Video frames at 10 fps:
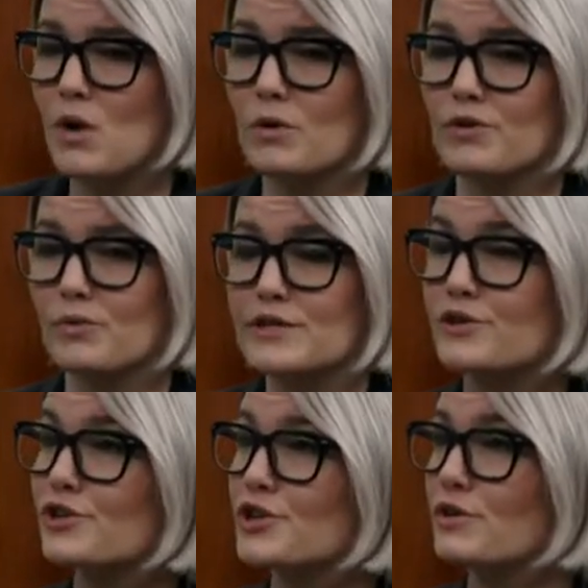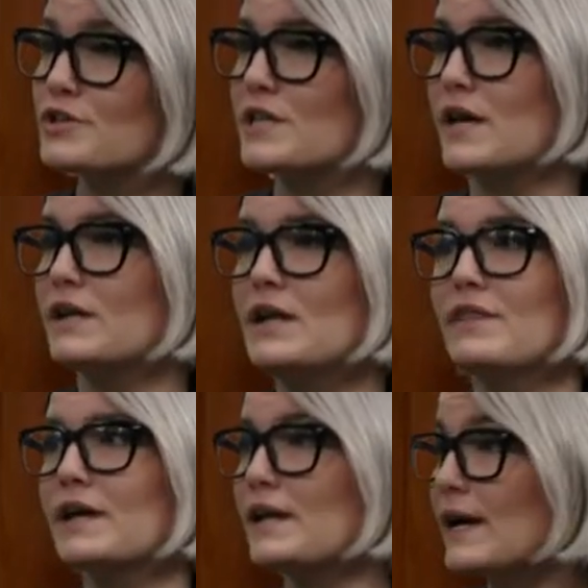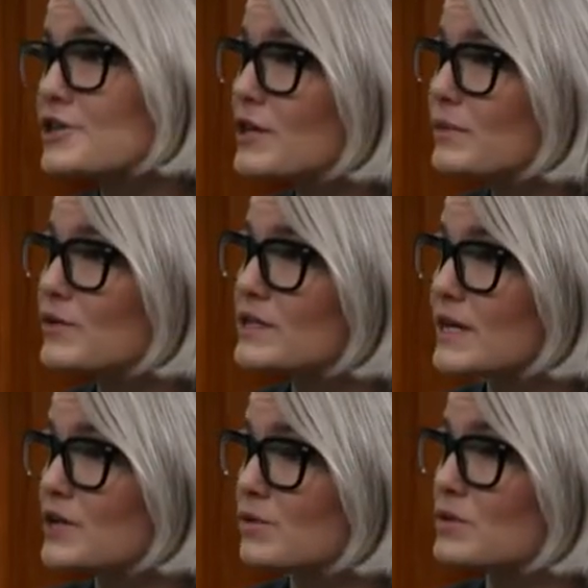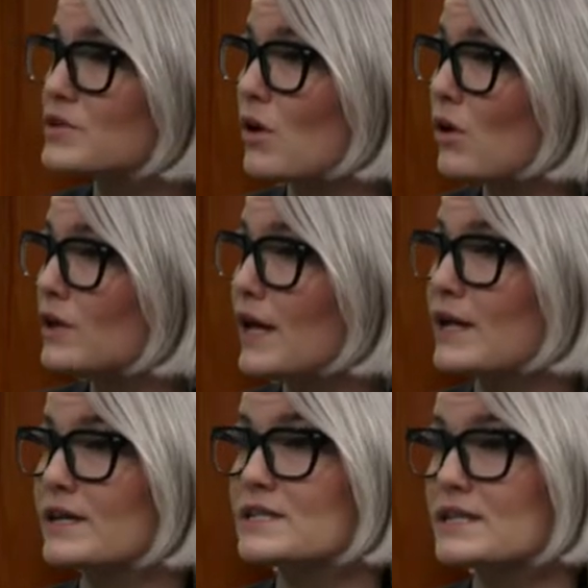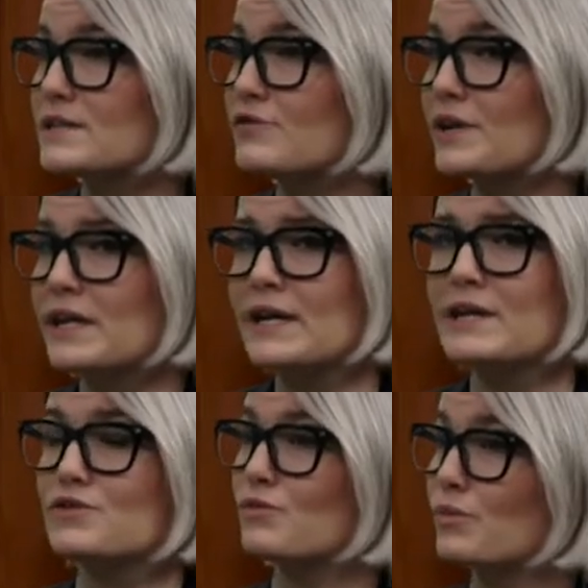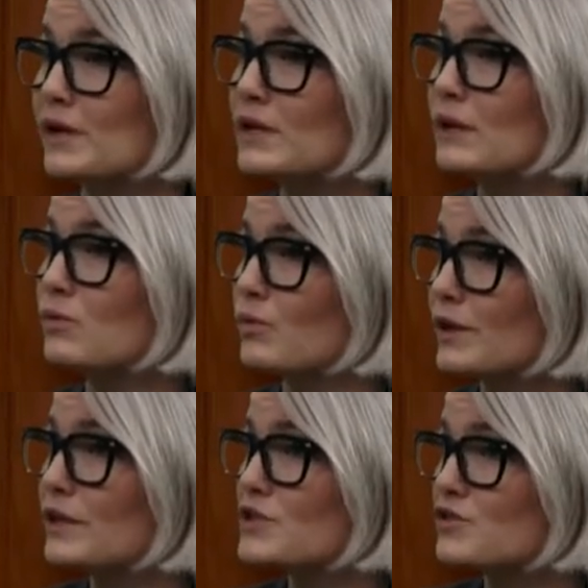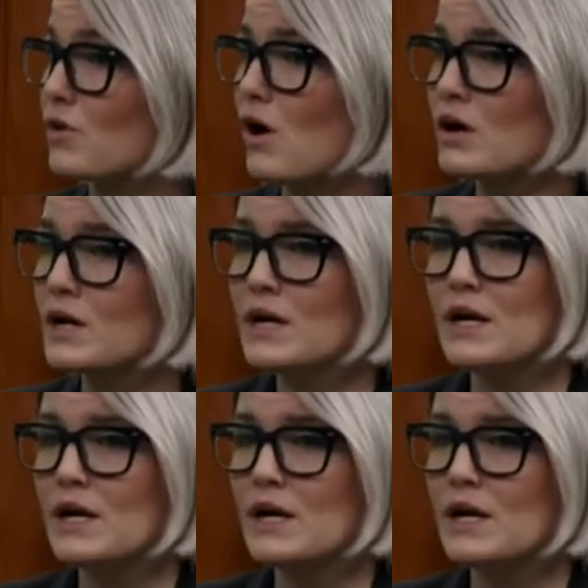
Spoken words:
where the research shows that the connection between sexual assault and excessive drinking is really, really strong.